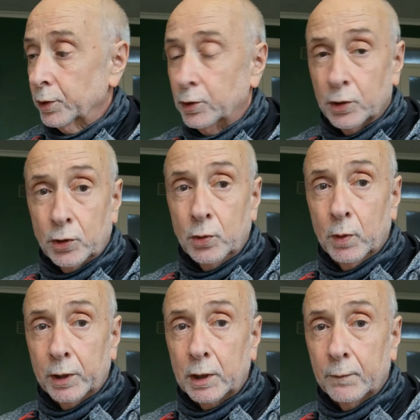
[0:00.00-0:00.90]
It's just too
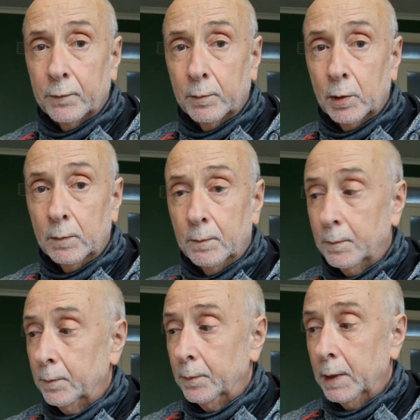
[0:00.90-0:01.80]
uncomfortable.
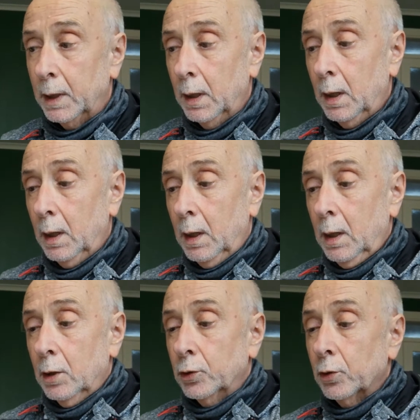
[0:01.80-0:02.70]

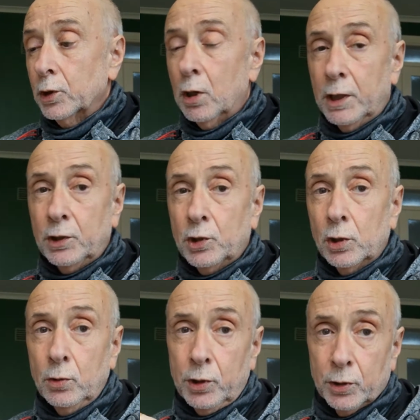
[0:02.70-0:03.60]
So there's lots of
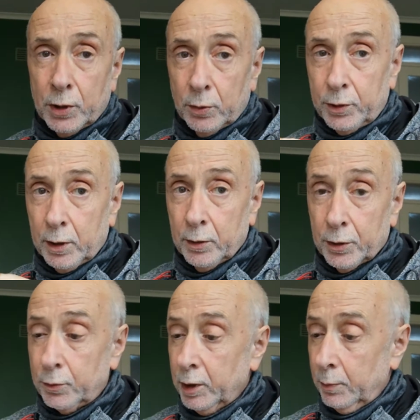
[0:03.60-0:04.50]
solutions out there in the
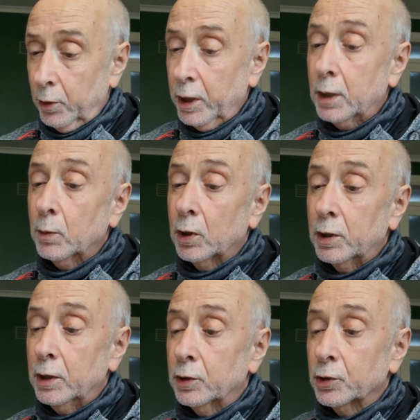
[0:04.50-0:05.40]
3D printing
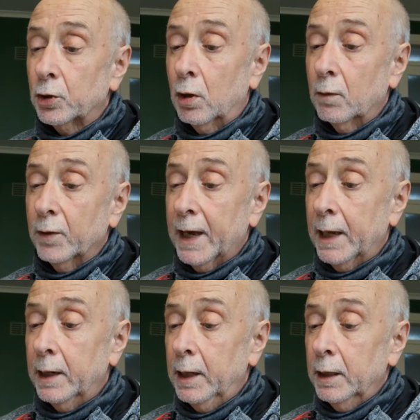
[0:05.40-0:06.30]
community to solve
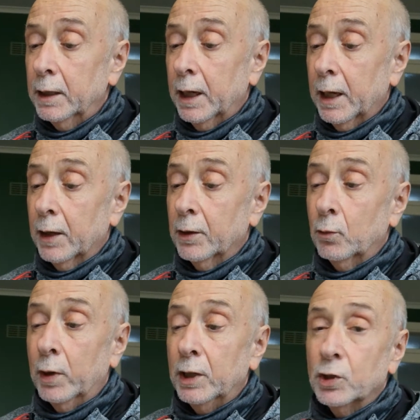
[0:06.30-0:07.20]
that, and
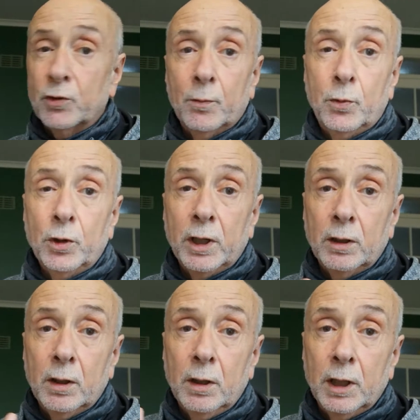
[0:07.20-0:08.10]
it ranges from
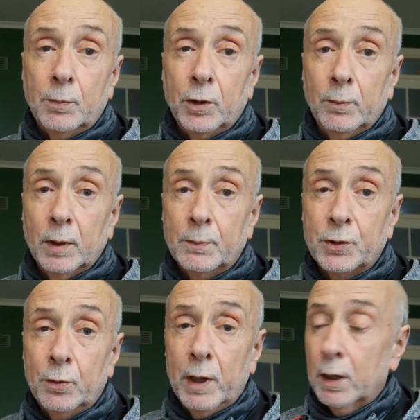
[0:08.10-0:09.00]
putting neoprene
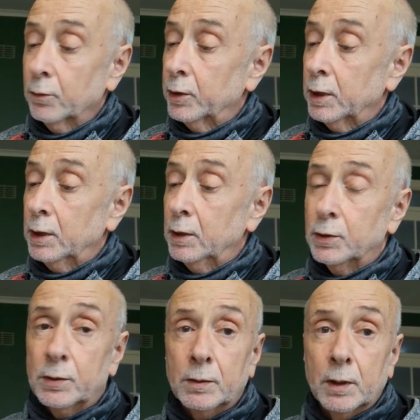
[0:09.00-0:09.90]
lips around
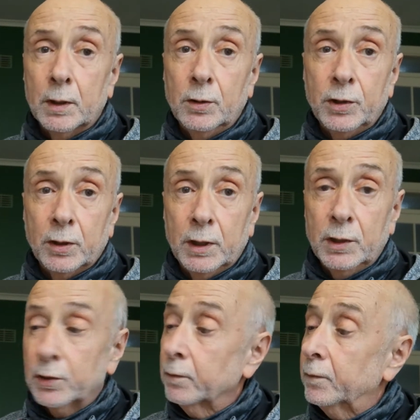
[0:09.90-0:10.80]
these, using
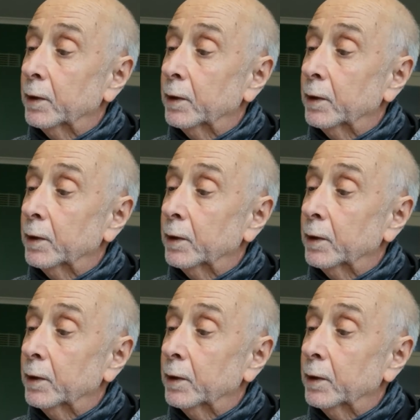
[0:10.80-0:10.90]
adhesive.